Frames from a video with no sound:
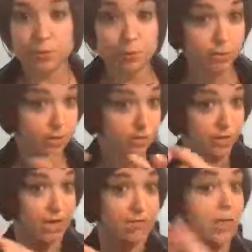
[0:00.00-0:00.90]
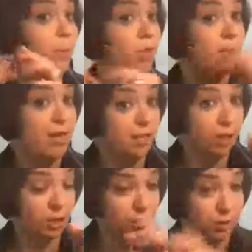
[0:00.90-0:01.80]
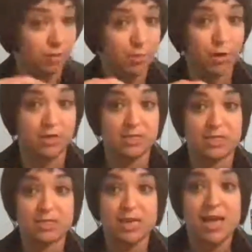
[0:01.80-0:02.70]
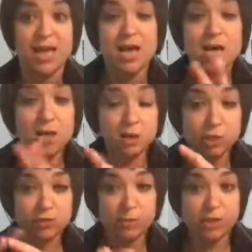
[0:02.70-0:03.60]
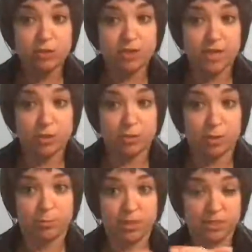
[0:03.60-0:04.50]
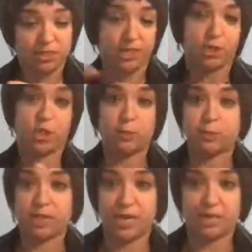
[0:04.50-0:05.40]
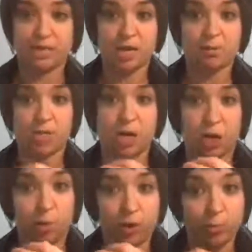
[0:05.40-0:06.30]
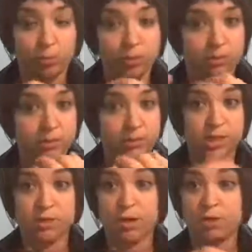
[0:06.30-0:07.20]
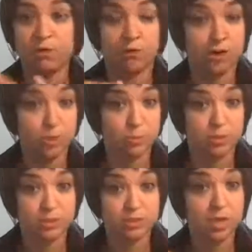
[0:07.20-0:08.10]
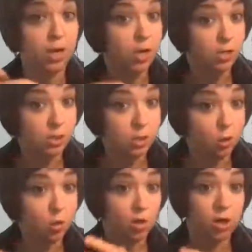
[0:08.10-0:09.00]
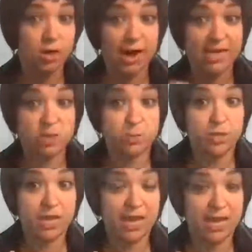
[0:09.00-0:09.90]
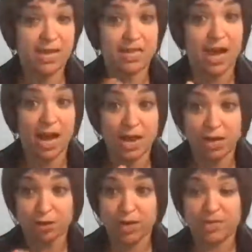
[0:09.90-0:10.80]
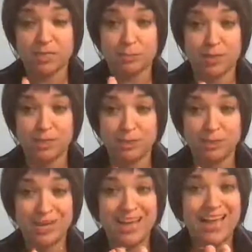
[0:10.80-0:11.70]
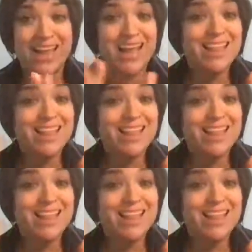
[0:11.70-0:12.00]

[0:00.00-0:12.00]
So this is kind of like pulling back the curtain on my process. Look for major financial companies. Think TurboTax, HubDoc, Quickbooks, Xero, Freshbooks, Score, SBA, the IRS, Bench.